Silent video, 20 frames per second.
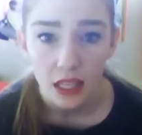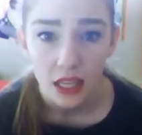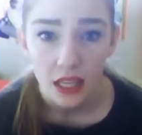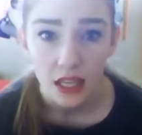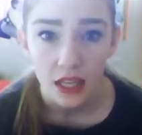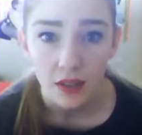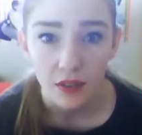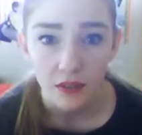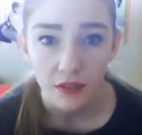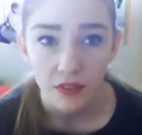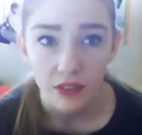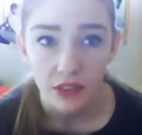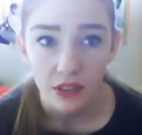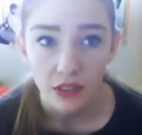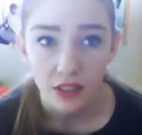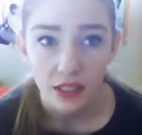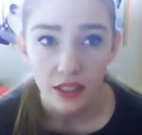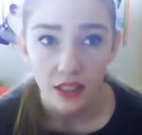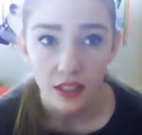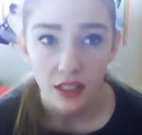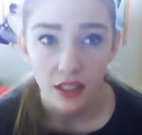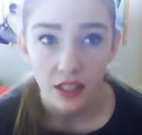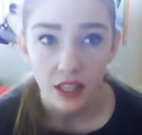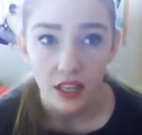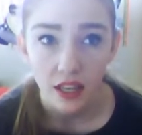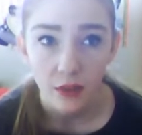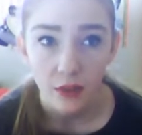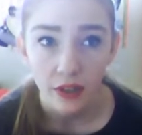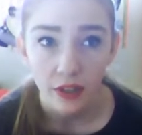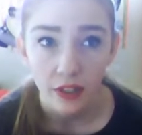it feels
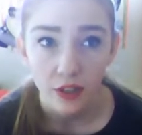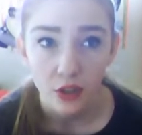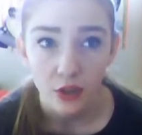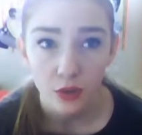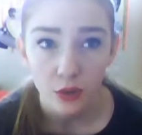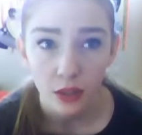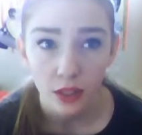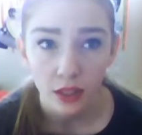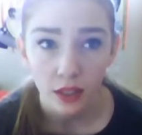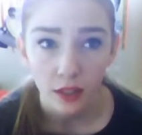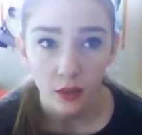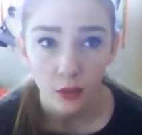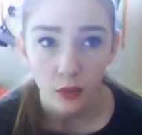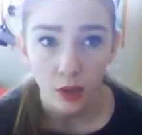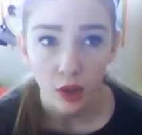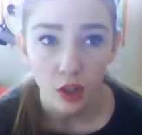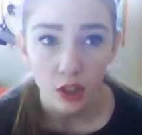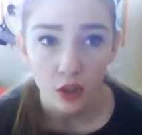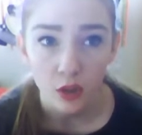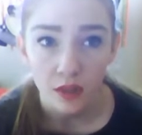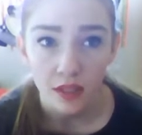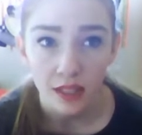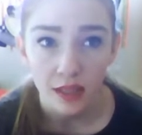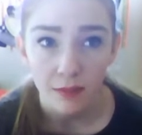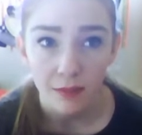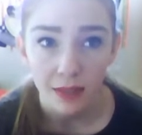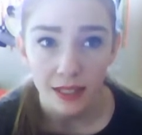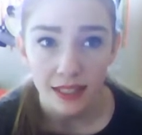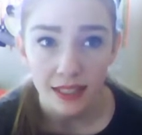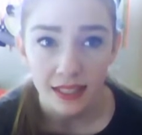when it like when it all soaks in,
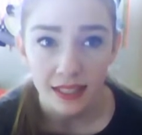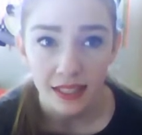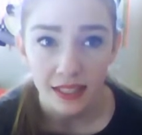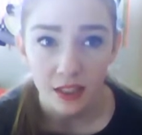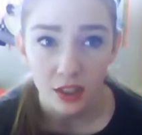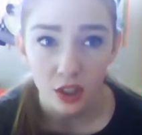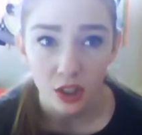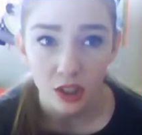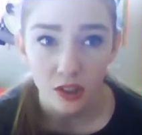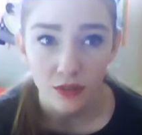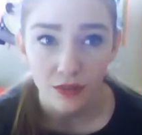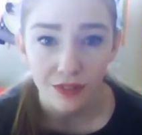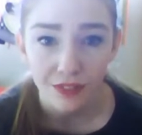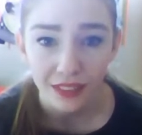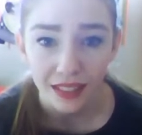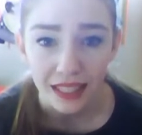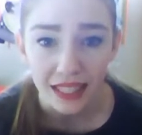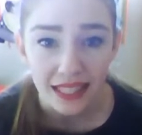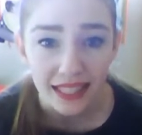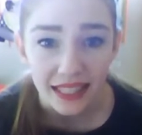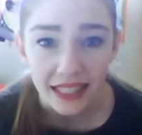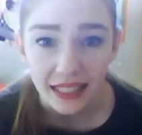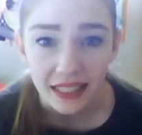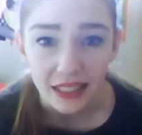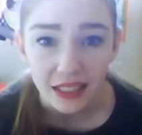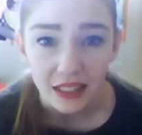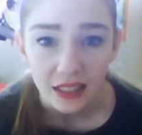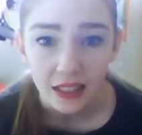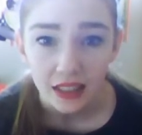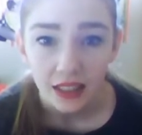my skin looks
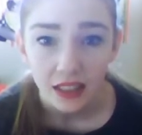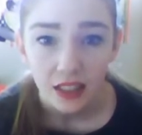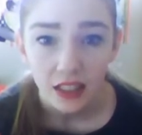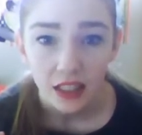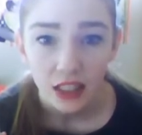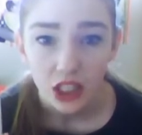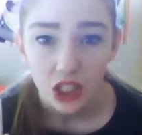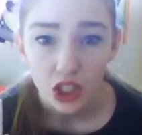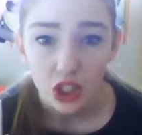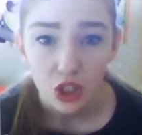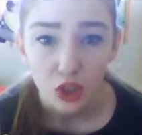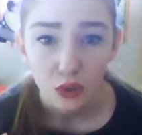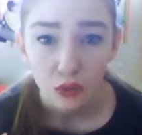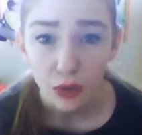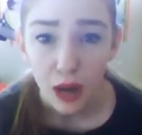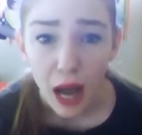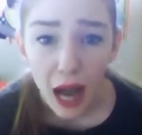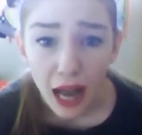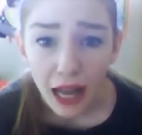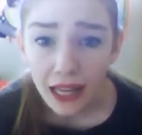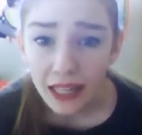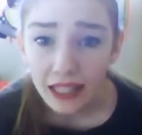flaky, dry.